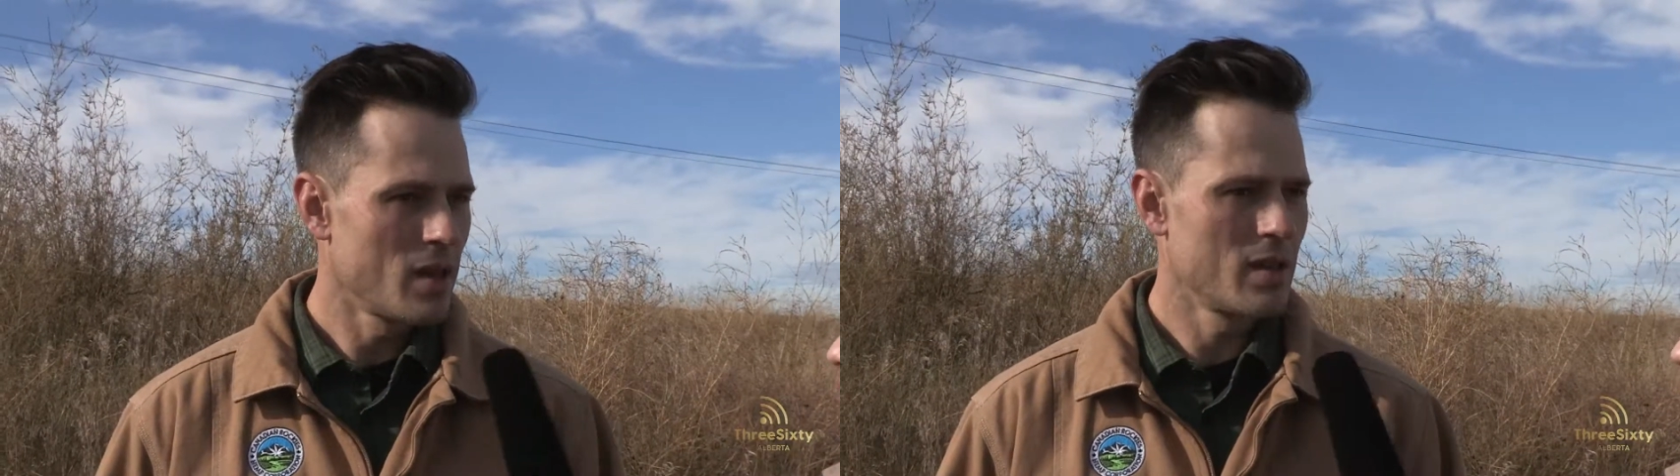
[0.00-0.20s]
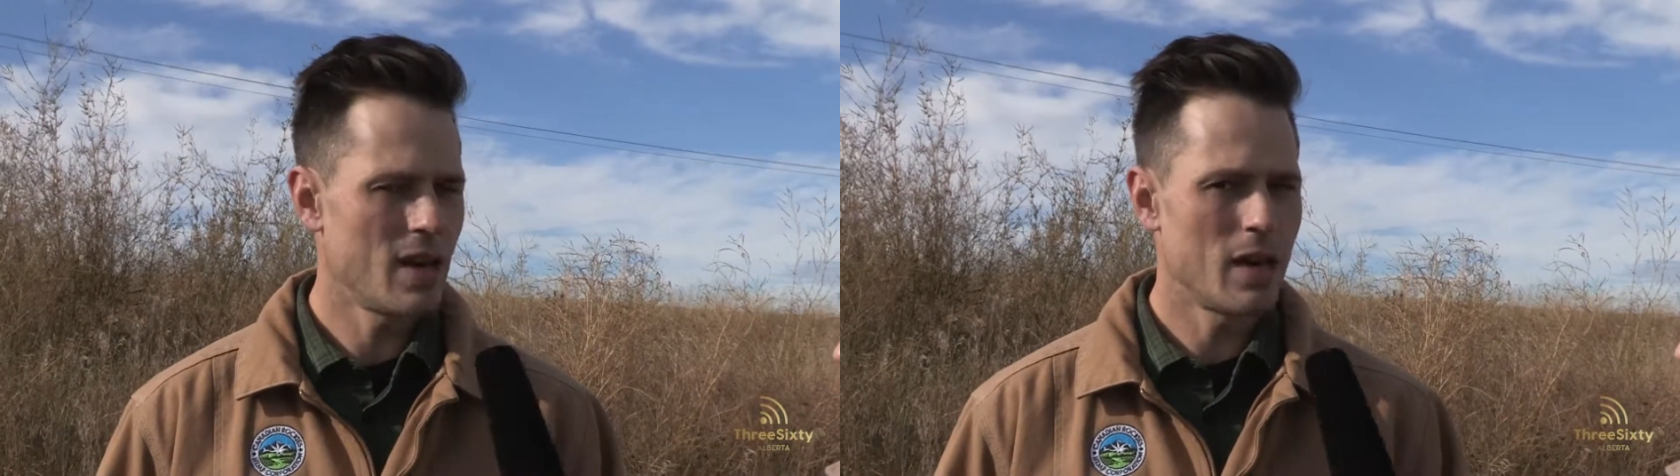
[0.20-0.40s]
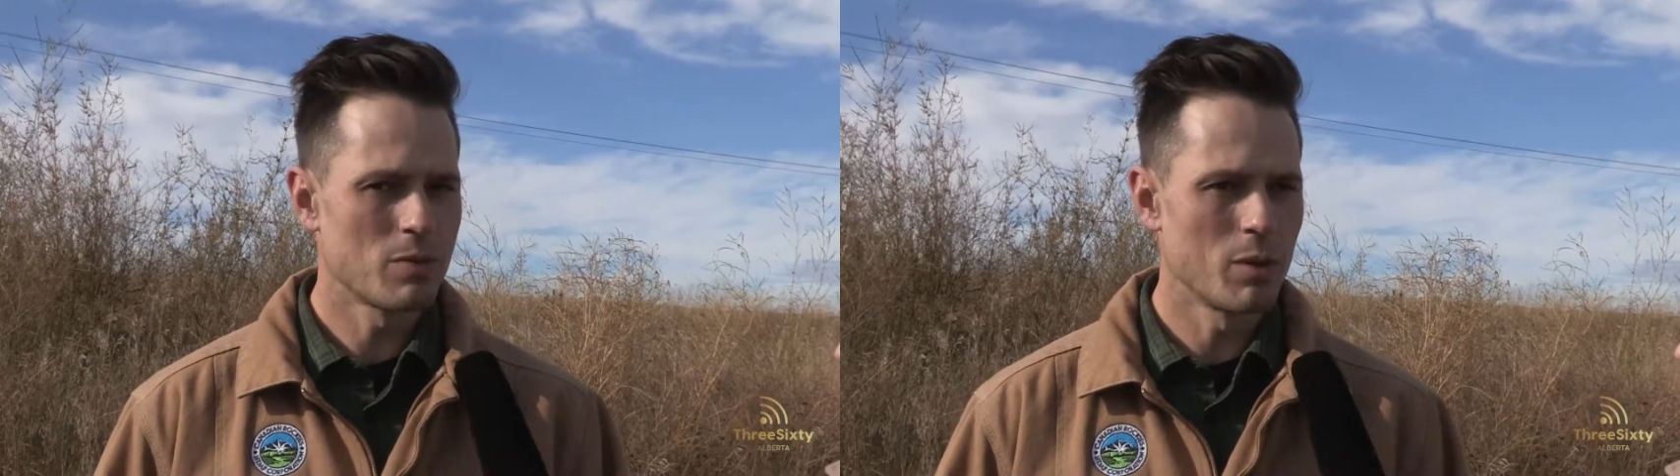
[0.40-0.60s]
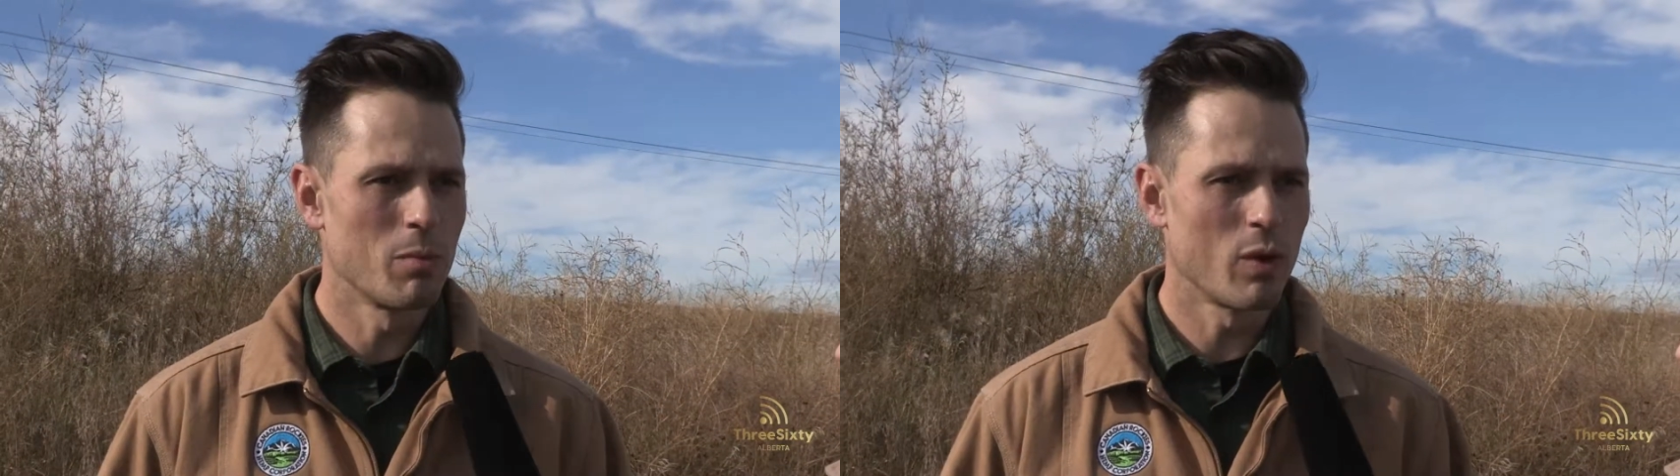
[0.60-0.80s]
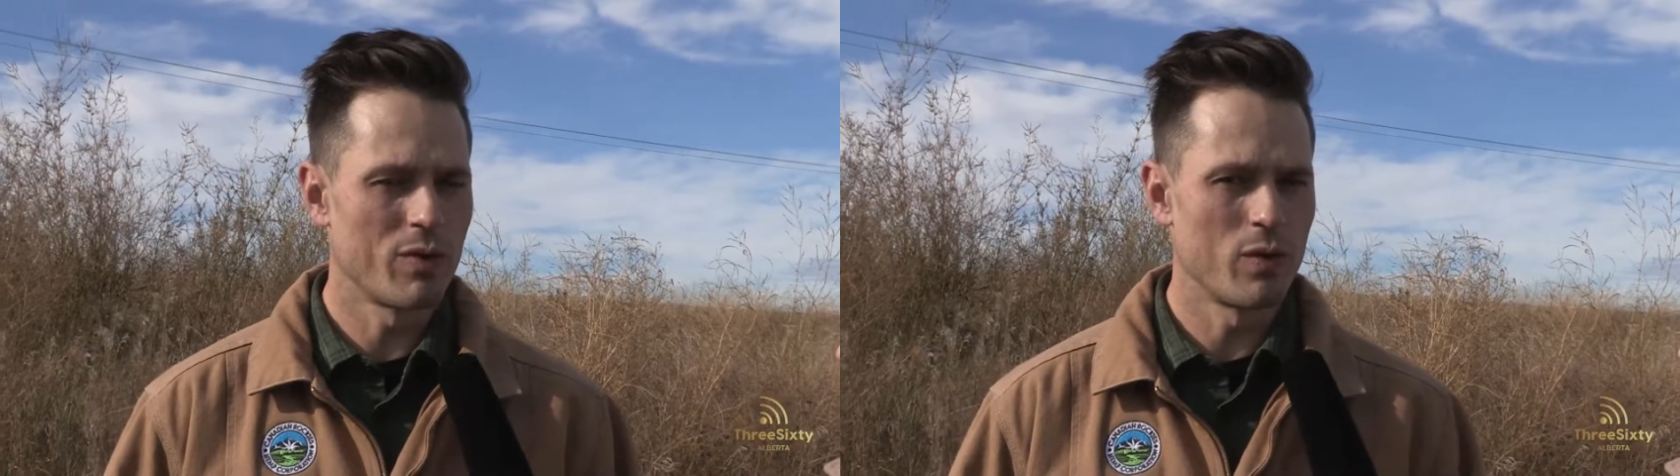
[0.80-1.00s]
Yeah, absolutely.
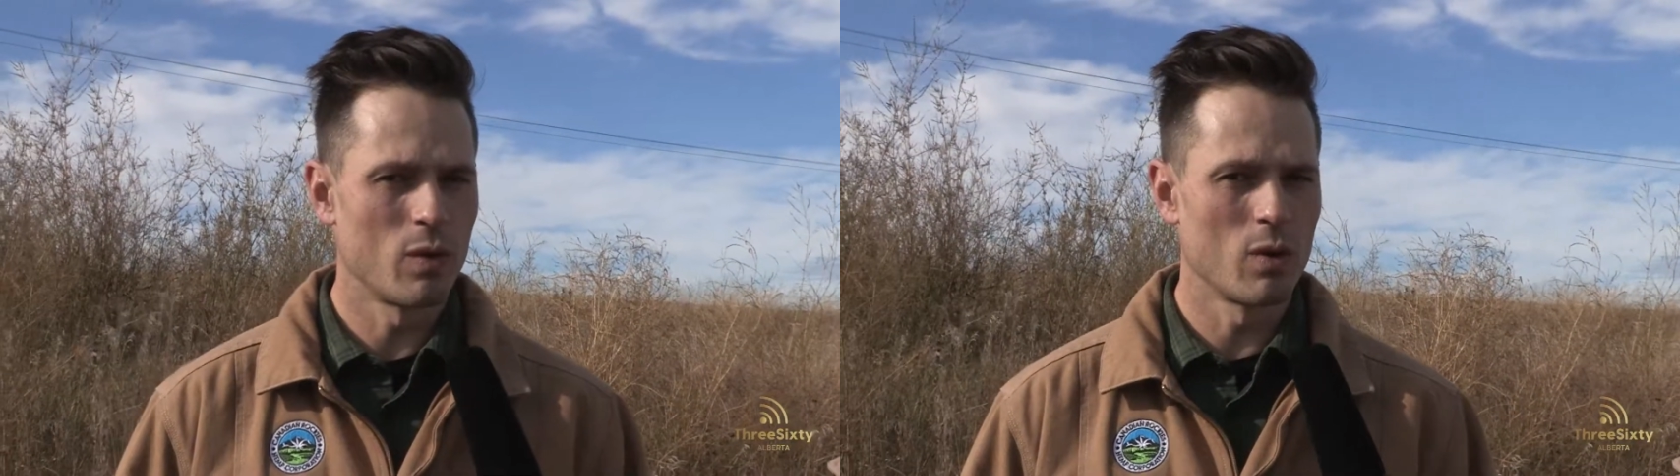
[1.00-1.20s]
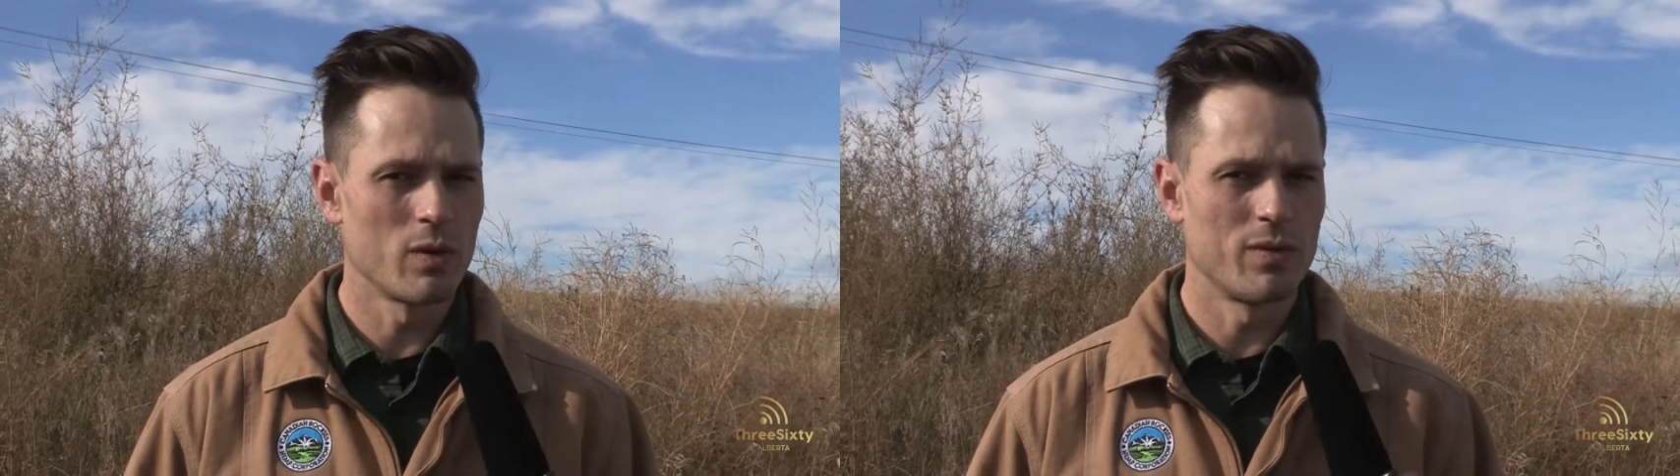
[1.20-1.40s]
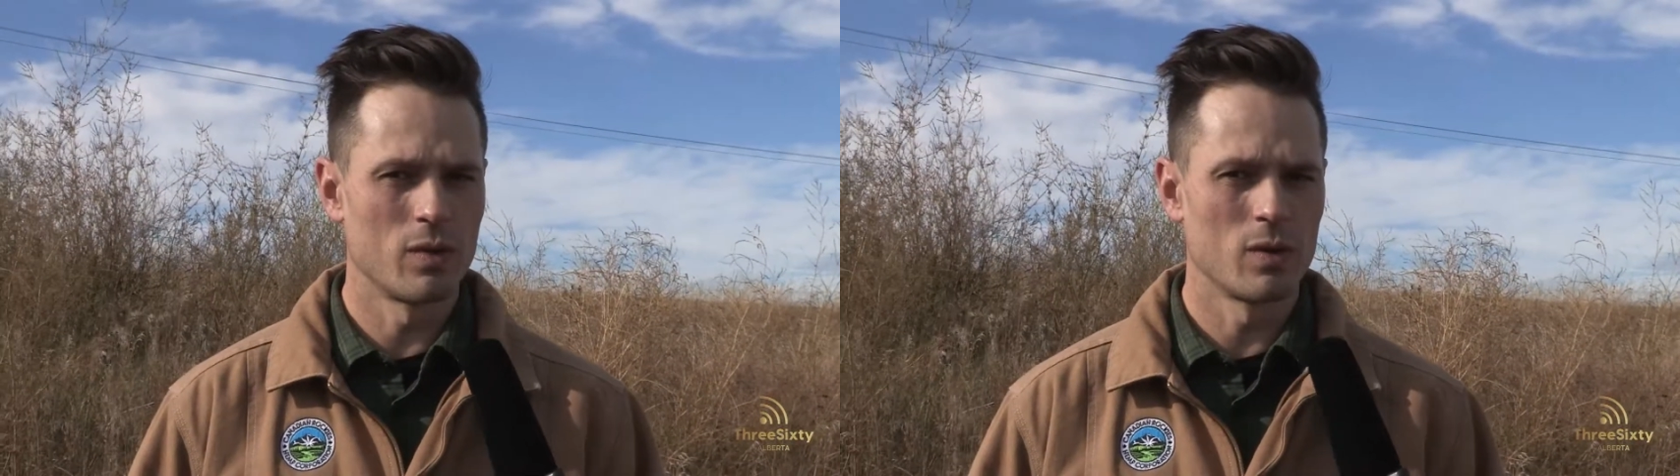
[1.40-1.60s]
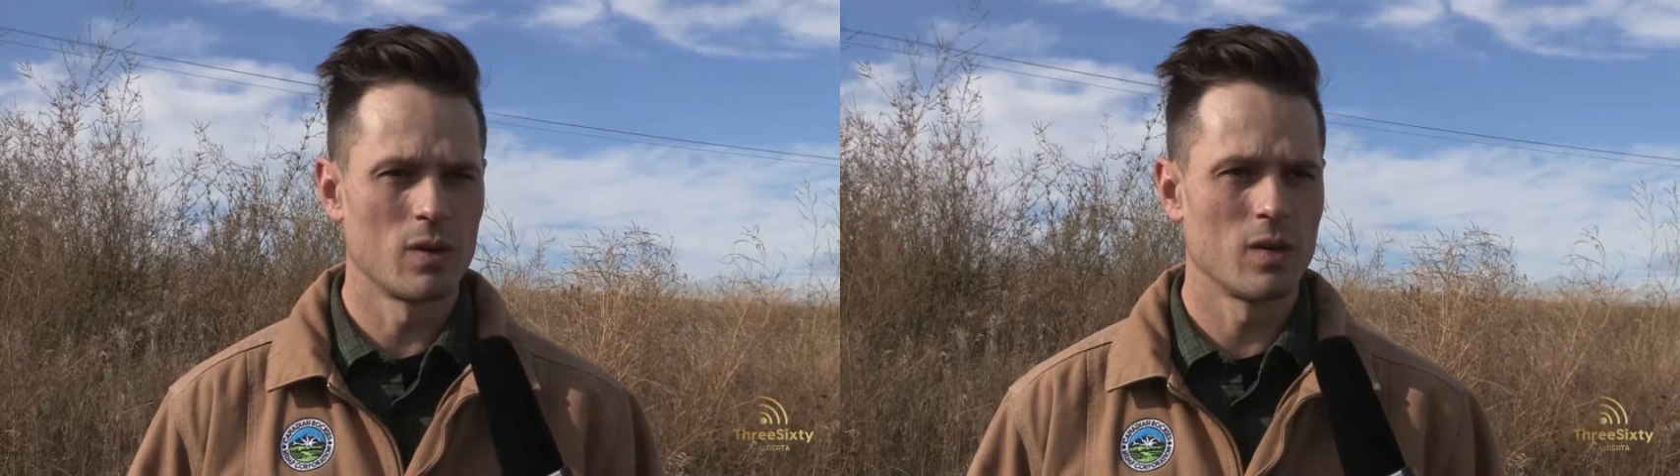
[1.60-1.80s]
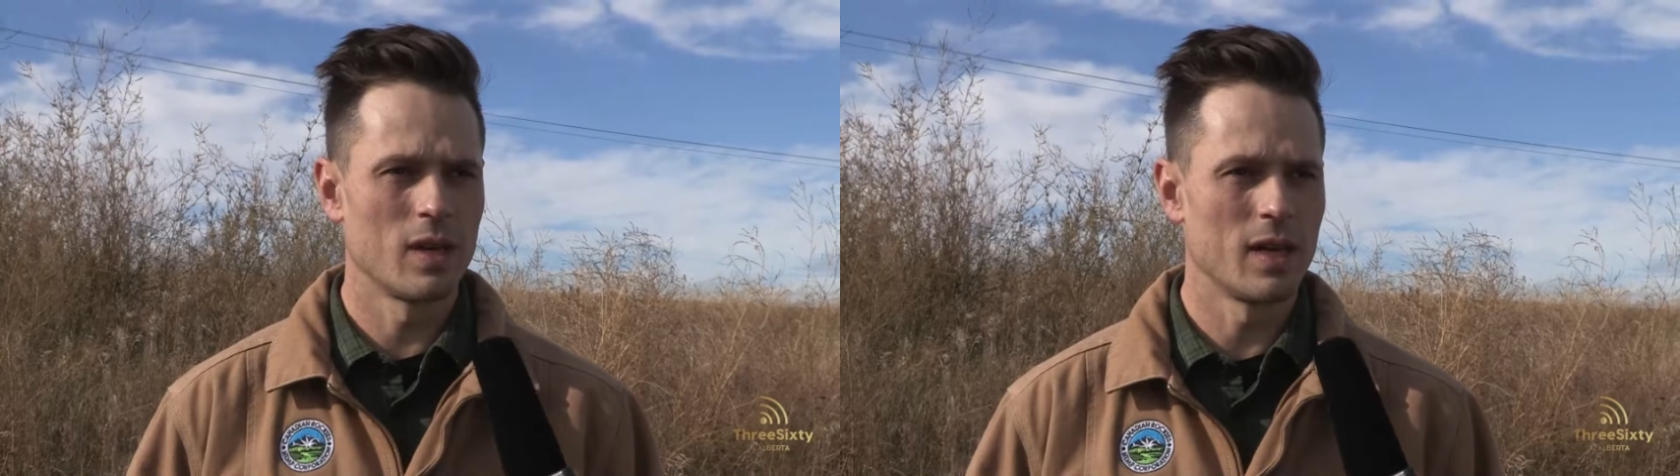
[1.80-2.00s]
More
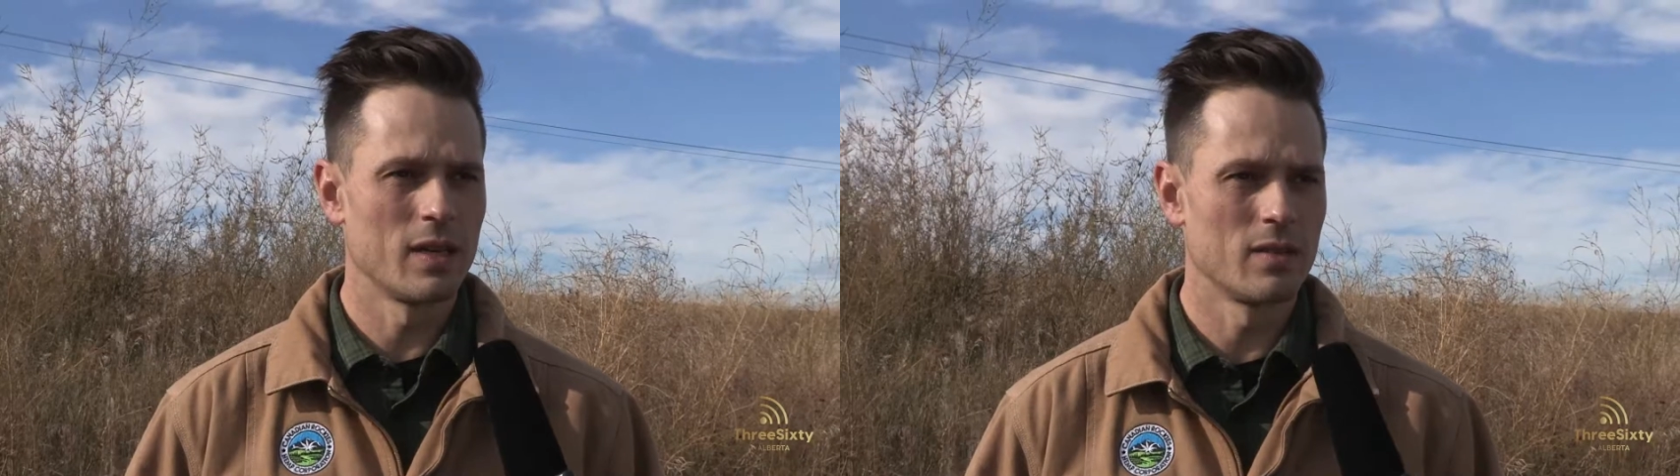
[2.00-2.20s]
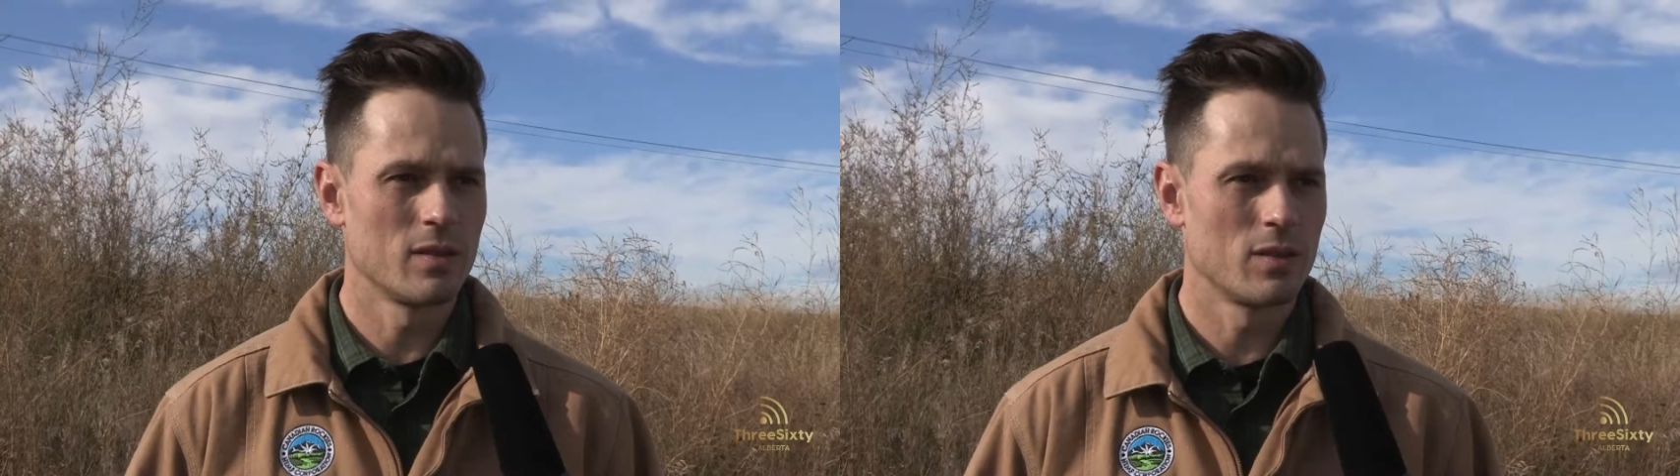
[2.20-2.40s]
for